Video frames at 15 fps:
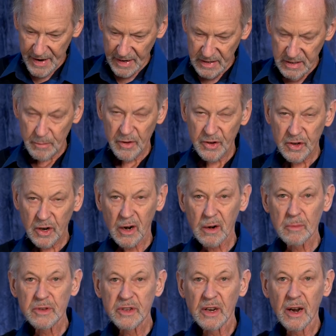just defining
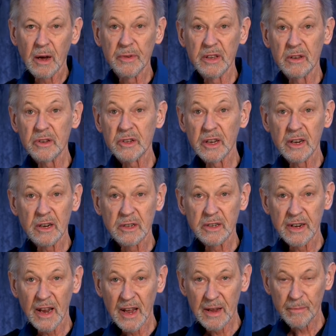some of the terms that I'll be
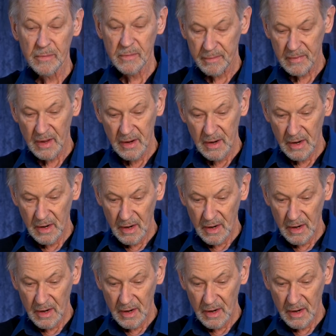using here today.